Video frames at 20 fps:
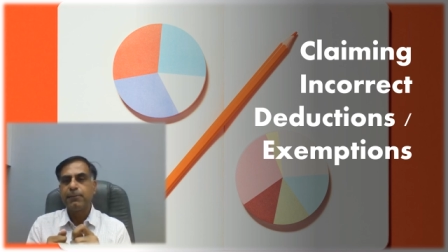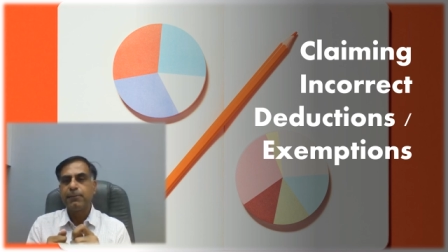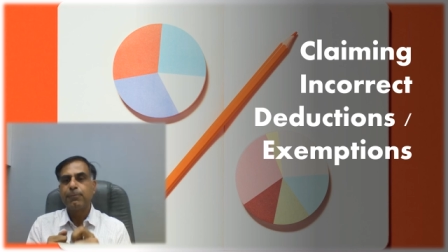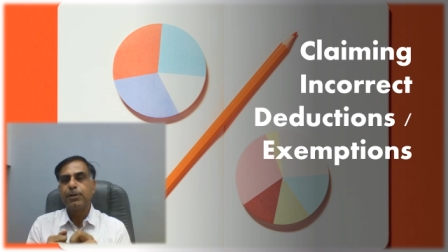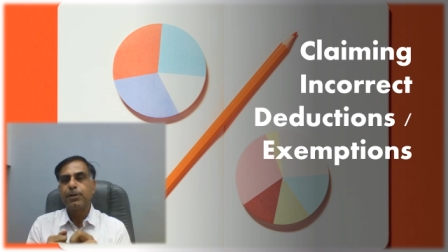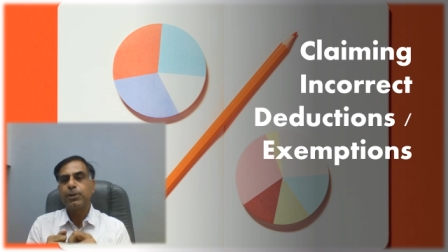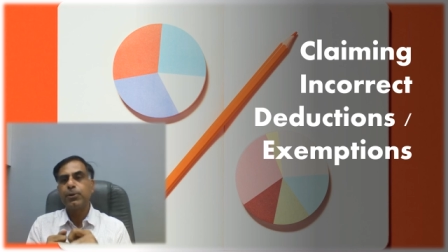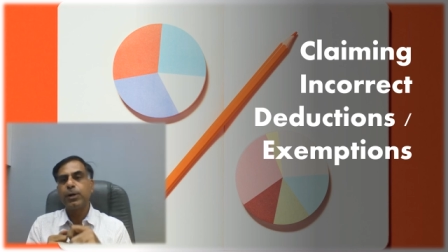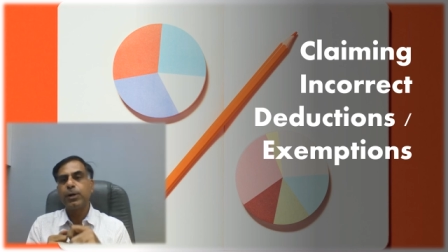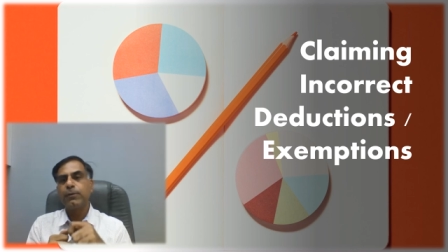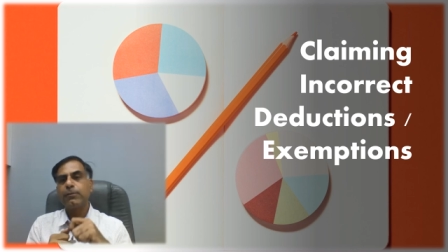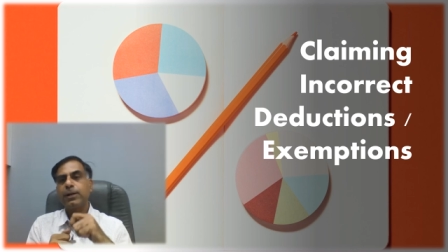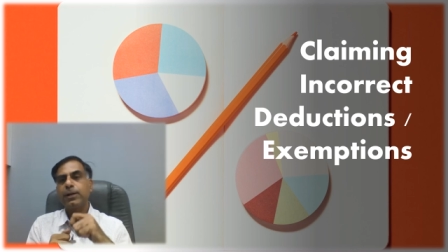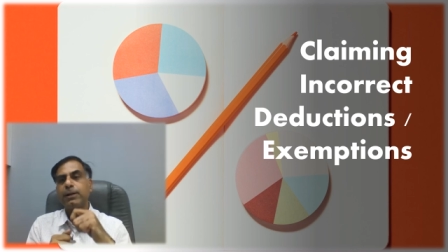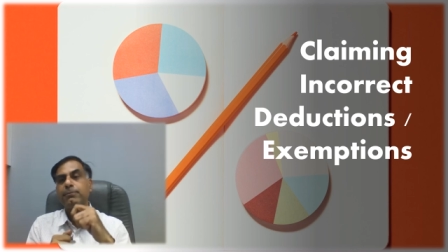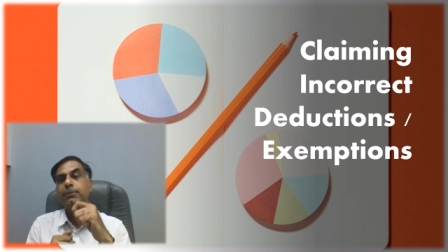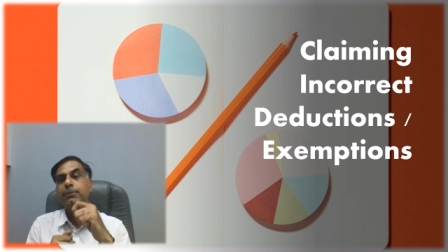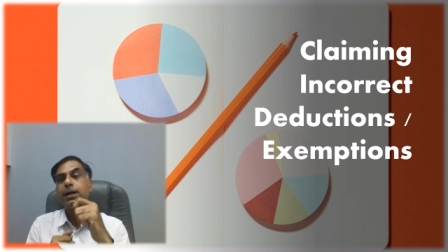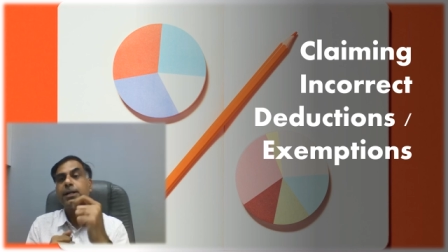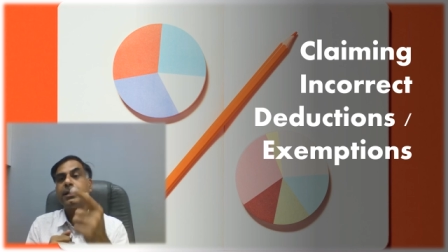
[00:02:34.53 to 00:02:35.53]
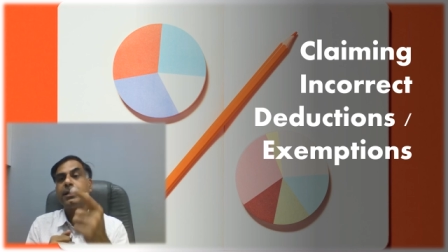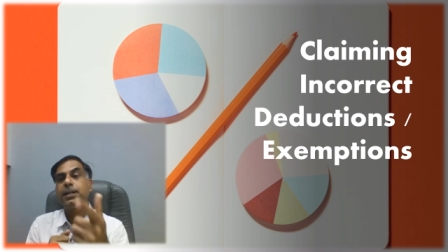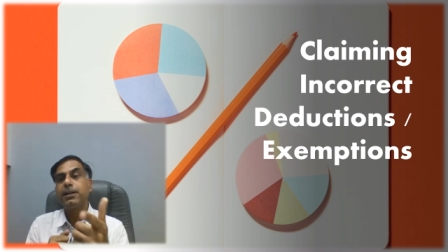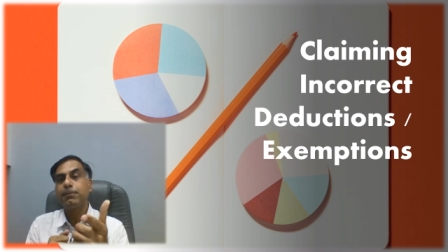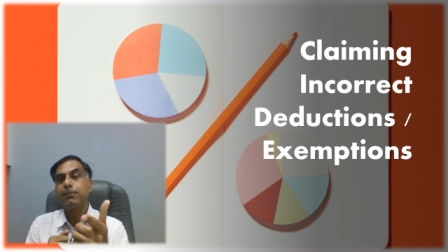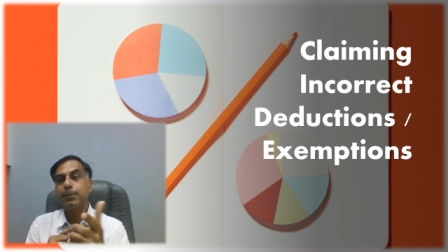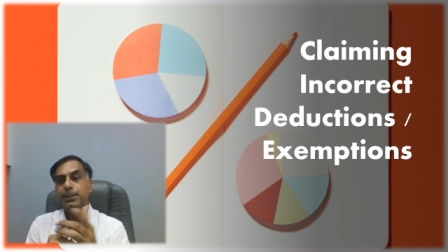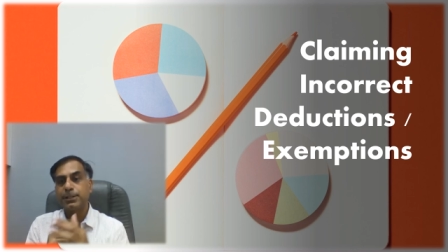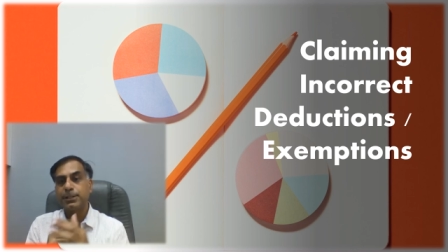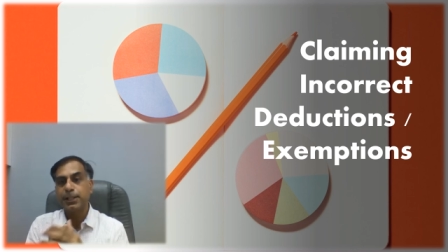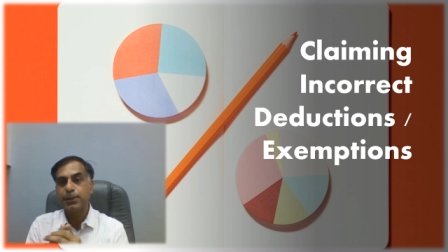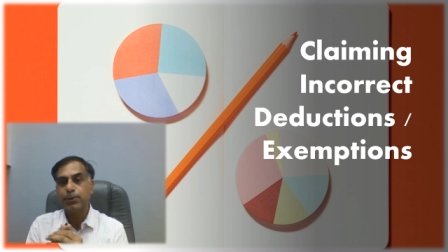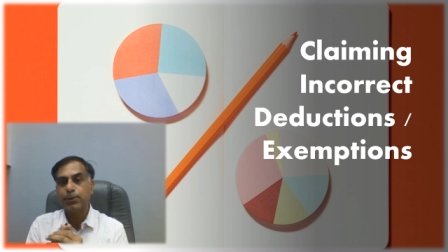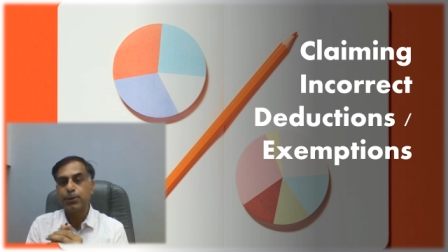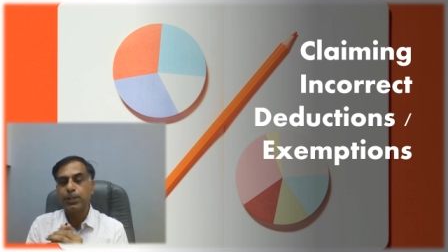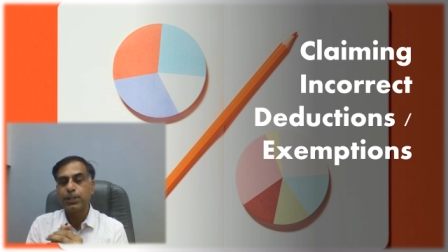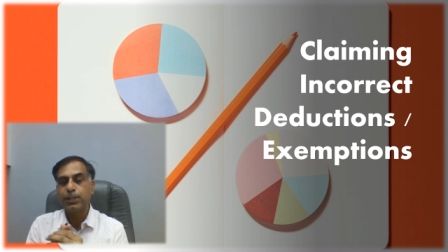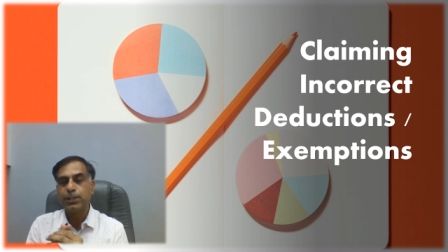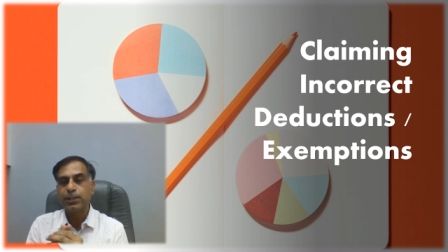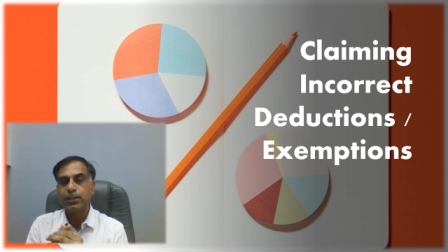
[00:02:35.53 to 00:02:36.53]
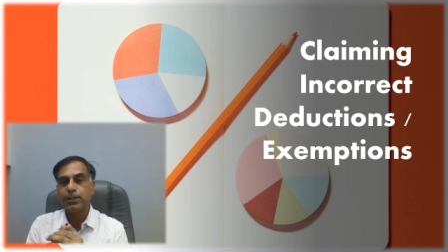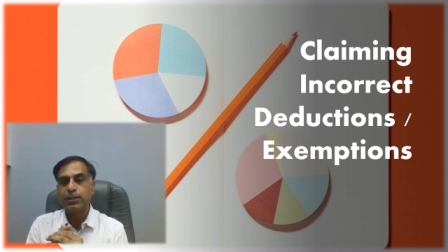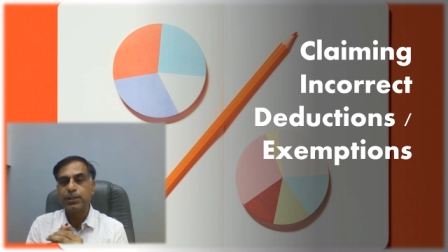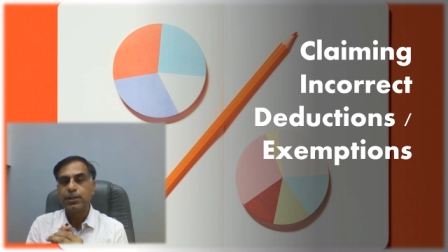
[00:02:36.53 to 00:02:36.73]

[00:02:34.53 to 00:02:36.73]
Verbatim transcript: but you have claimed 100% donation.